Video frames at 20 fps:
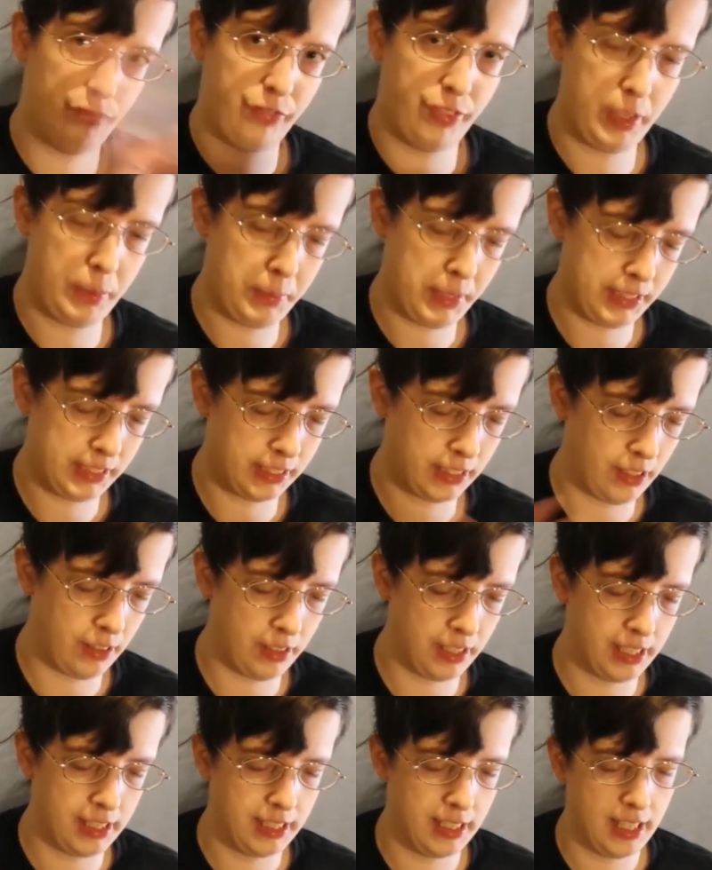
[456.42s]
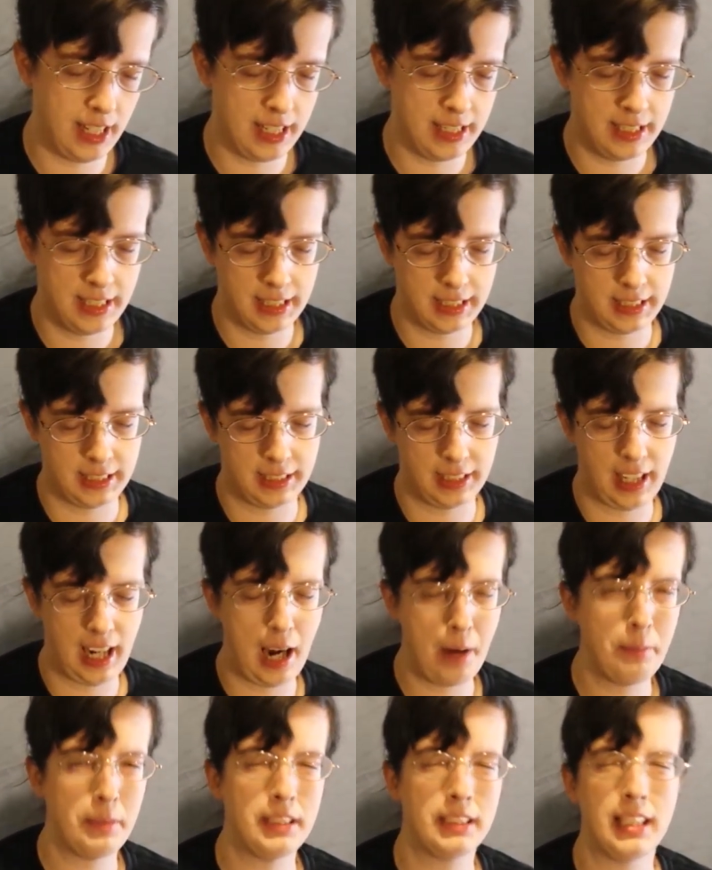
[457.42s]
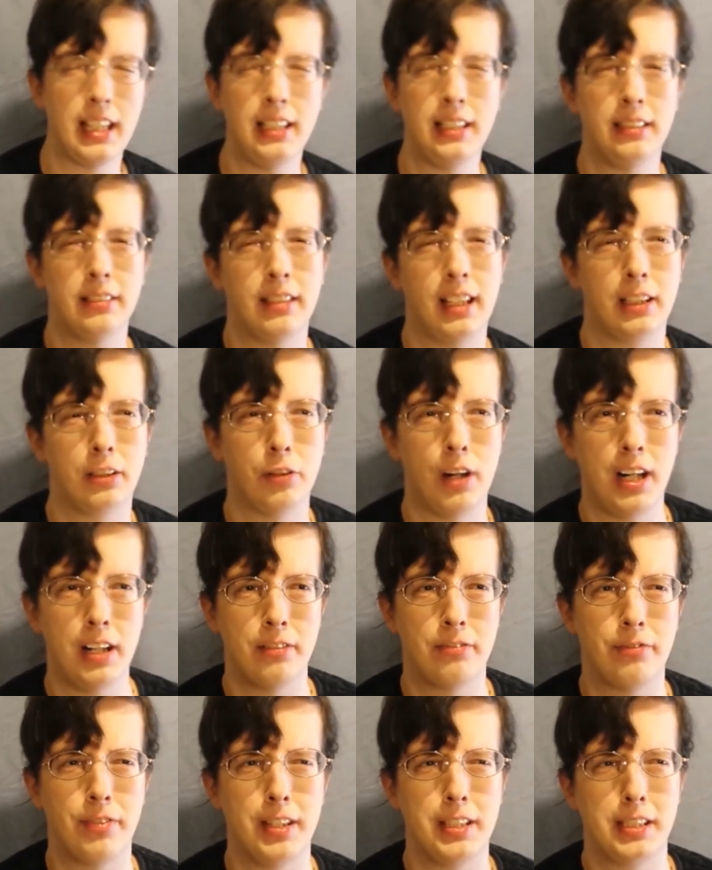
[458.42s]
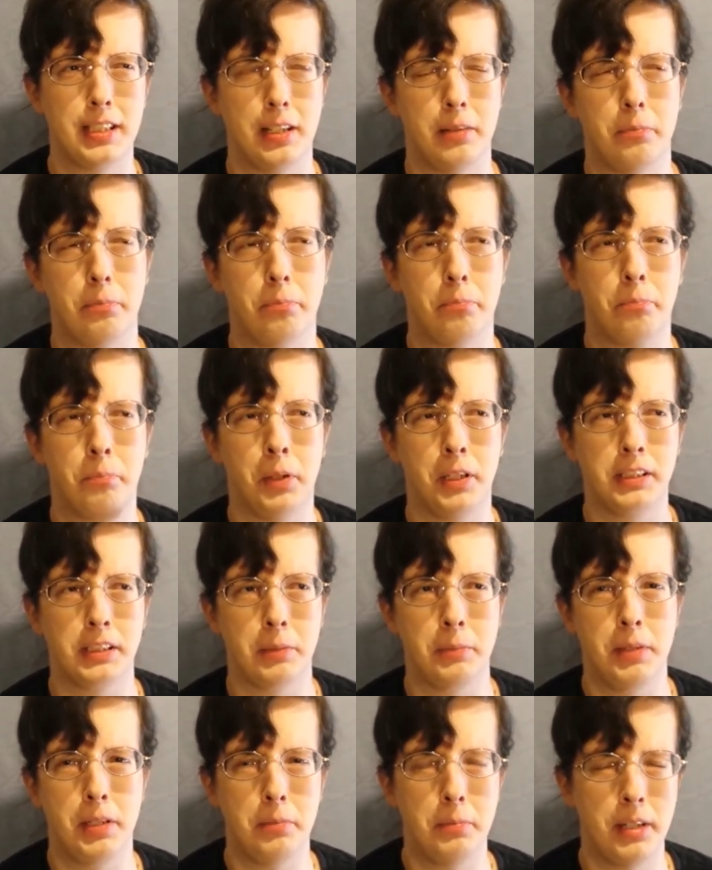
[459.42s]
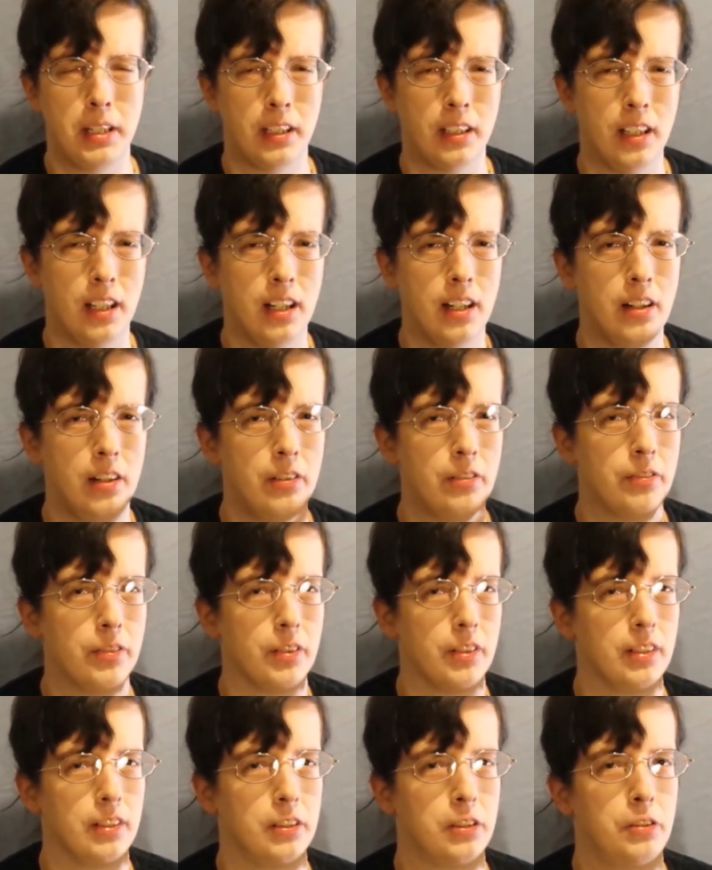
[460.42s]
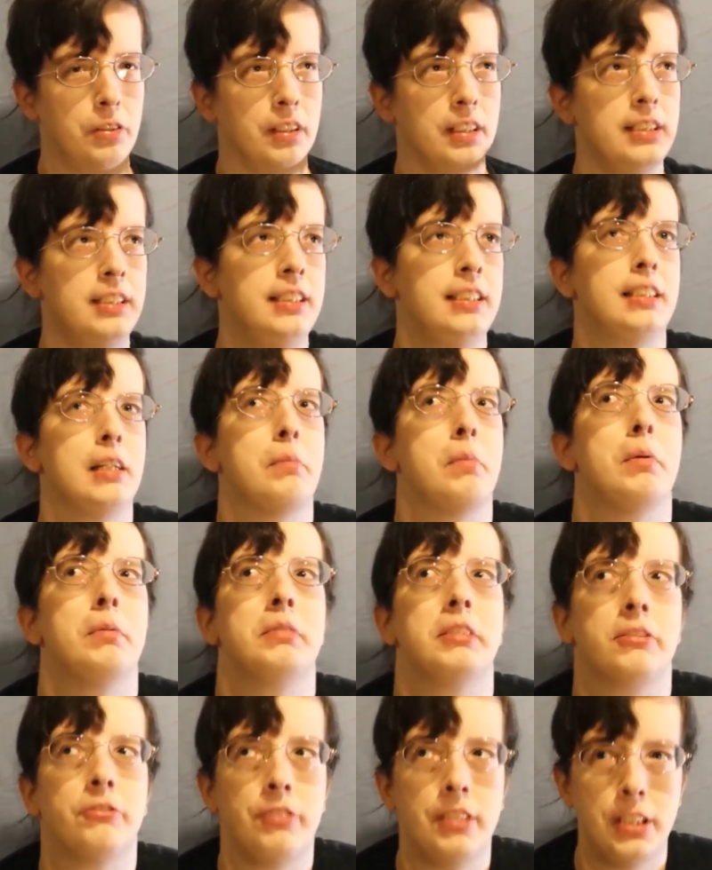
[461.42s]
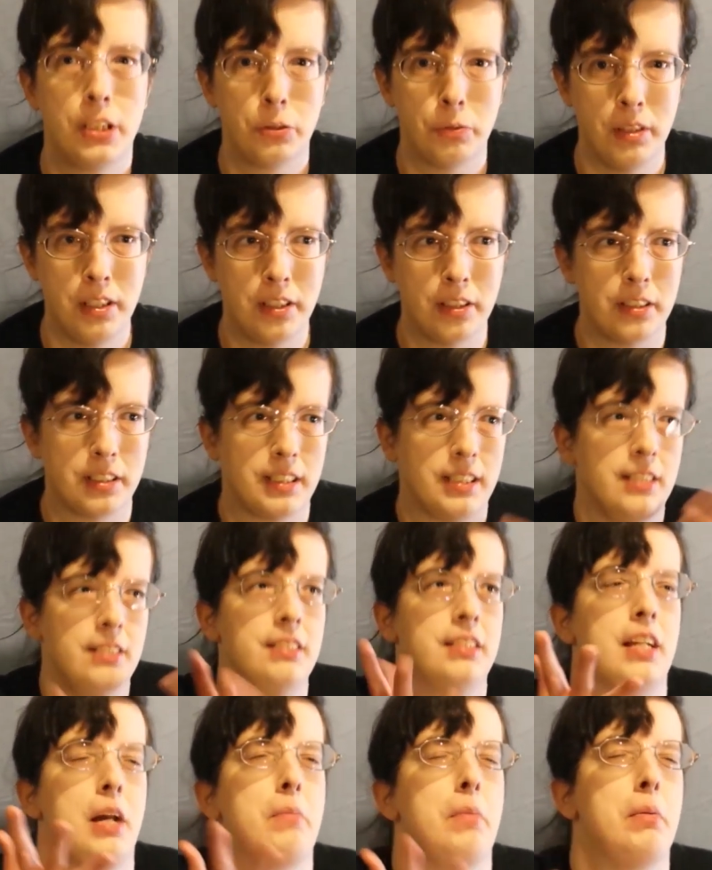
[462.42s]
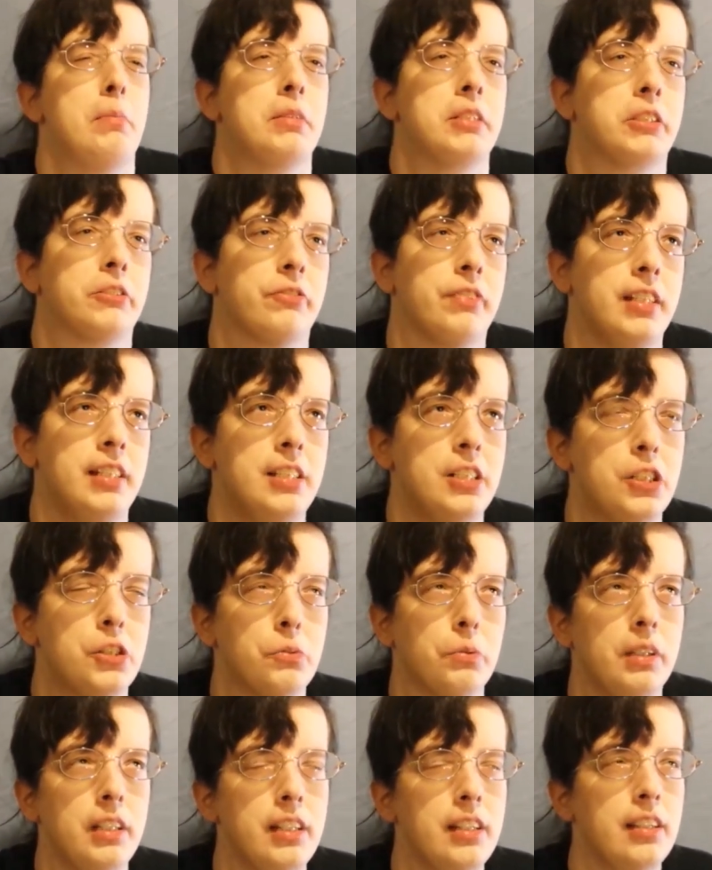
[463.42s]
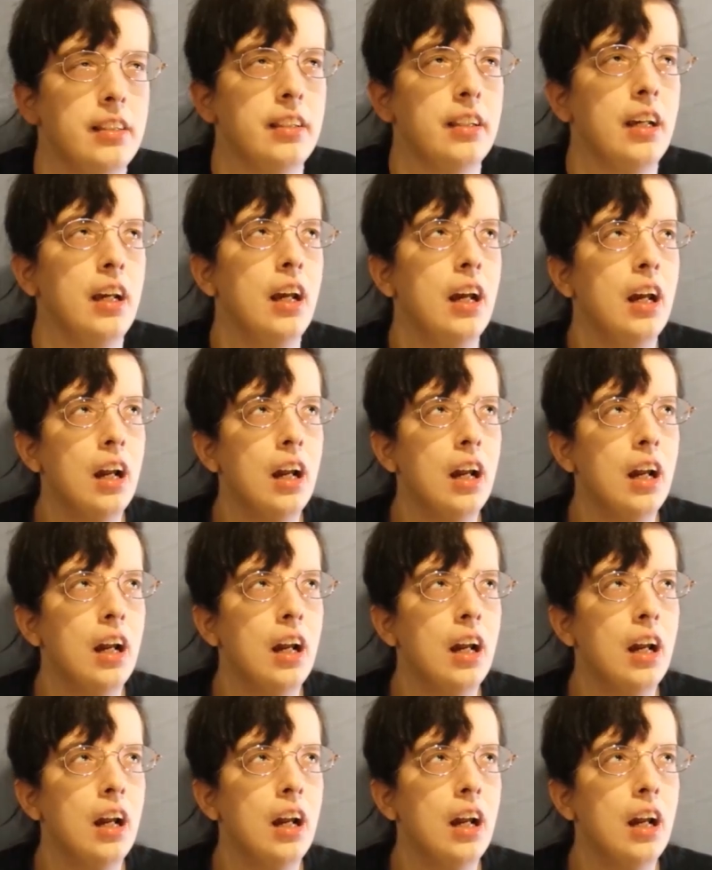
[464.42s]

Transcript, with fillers: a few months ago, and I just, I'm deciding to like try to finish up books I'm in the middle of, or trilogies I'm almost finished with, or series I'm almost finished with.